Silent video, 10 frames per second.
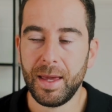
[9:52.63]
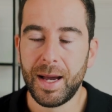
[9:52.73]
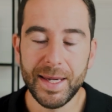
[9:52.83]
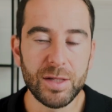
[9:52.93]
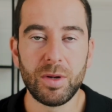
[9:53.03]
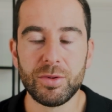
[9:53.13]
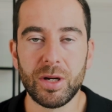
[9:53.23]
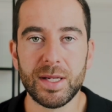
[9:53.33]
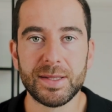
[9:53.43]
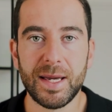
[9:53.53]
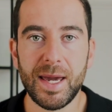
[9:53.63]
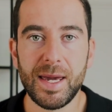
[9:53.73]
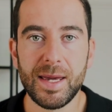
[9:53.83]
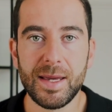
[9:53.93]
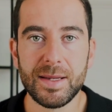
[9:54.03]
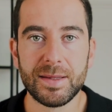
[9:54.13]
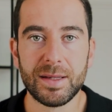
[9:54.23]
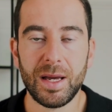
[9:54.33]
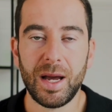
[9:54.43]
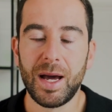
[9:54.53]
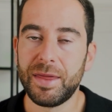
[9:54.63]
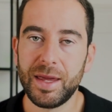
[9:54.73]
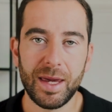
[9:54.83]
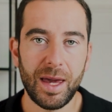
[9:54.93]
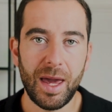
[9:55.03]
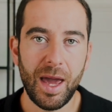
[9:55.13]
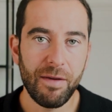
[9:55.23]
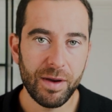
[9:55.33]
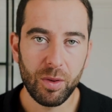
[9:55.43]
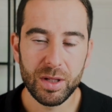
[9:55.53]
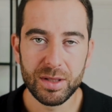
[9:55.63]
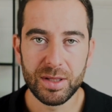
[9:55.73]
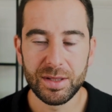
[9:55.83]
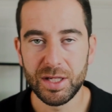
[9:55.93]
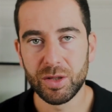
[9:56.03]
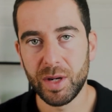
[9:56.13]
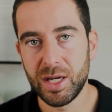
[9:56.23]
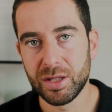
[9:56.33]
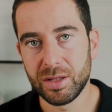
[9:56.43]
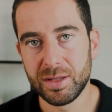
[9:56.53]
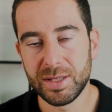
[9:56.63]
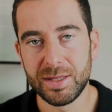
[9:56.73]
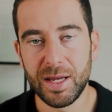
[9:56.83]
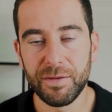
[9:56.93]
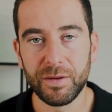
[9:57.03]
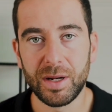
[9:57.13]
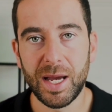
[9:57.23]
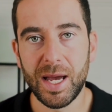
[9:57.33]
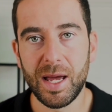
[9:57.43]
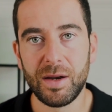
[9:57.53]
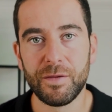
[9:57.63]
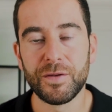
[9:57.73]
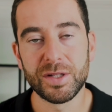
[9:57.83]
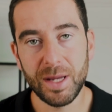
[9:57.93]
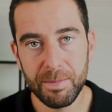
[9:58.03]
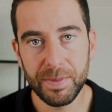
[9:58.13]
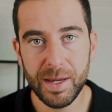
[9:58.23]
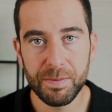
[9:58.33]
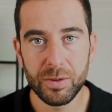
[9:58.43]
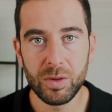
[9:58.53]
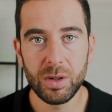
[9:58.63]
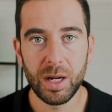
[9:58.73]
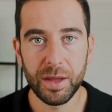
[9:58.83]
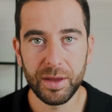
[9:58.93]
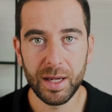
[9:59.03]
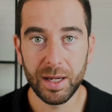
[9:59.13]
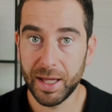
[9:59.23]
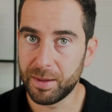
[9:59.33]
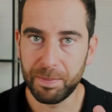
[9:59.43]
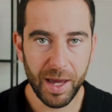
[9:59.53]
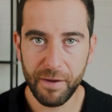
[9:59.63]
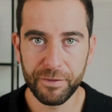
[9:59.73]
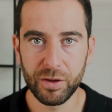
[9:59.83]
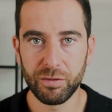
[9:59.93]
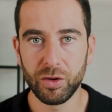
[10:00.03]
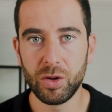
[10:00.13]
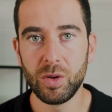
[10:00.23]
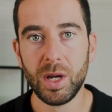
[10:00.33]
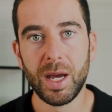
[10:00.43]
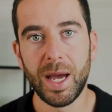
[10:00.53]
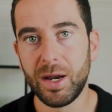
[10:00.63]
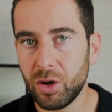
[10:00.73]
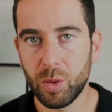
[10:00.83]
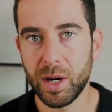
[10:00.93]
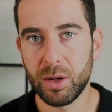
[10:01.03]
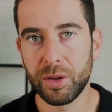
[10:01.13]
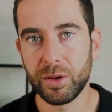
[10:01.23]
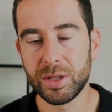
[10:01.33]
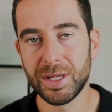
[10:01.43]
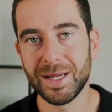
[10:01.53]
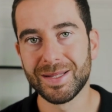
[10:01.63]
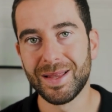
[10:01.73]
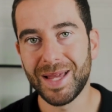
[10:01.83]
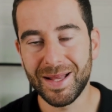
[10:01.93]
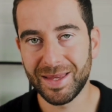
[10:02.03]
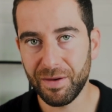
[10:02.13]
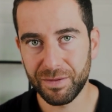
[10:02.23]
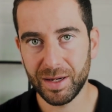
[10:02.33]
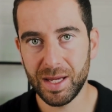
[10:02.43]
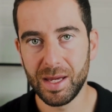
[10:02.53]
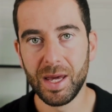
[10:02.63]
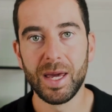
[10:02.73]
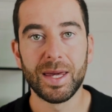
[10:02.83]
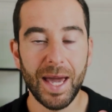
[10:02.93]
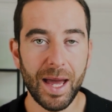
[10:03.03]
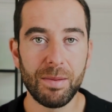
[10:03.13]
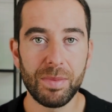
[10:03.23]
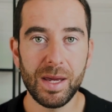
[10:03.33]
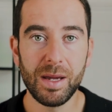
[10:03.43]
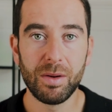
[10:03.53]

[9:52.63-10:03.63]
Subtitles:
I guess what I'm trying to say is I think everyone's situations is different, and for some people I think like the barefoot route and not wearing orthotics, that definitely can be